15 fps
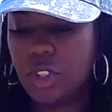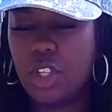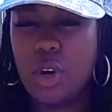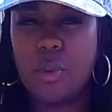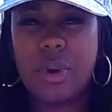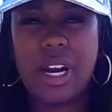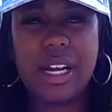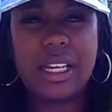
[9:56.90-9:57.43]

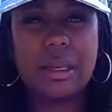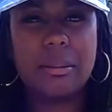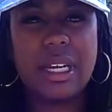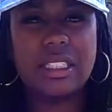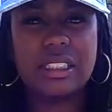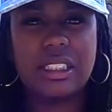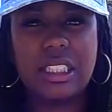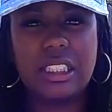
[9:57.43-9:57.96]
where I get my
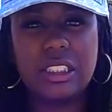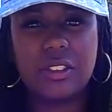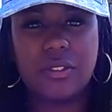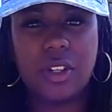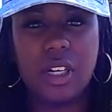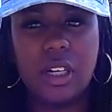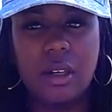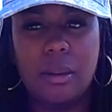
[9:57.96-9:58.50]
seeds
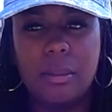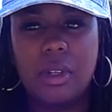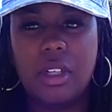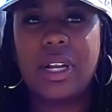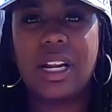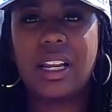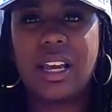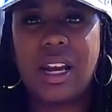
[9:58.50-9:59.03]
from.
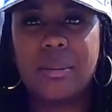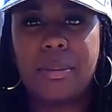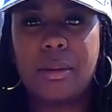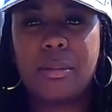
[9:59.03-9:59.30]
But a lot of